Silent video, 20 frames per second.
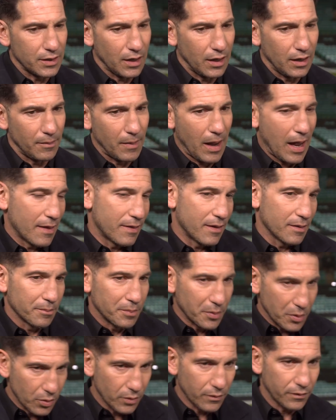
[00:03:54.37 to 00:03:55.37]
I think,
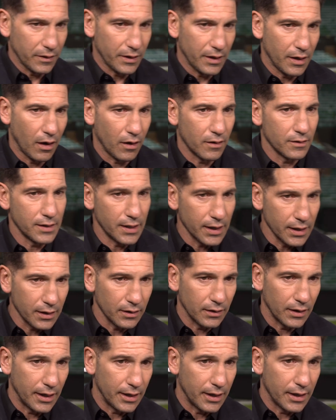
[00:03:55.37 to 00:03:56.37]
beautifully
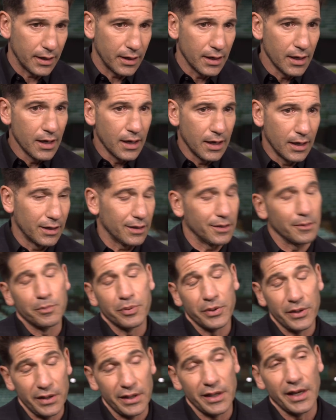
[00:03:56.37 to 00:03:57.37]
articulated in a
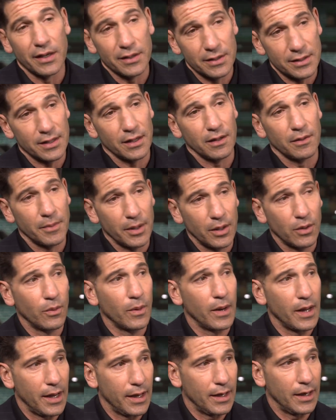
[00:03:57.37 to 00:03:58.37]
completely unsentimental
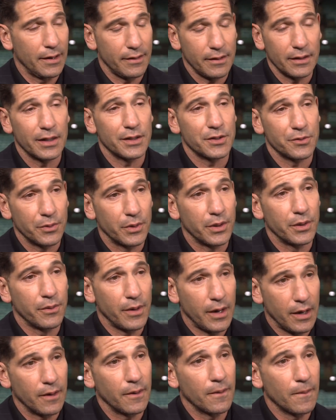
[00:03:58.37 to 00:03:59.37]
way. And I think that's really
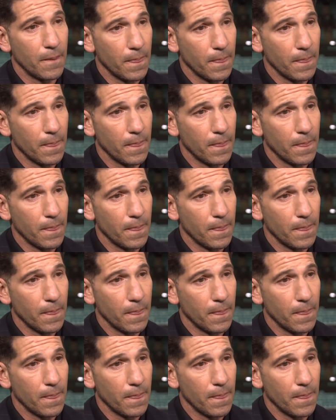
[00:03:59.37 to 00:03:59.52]
rare.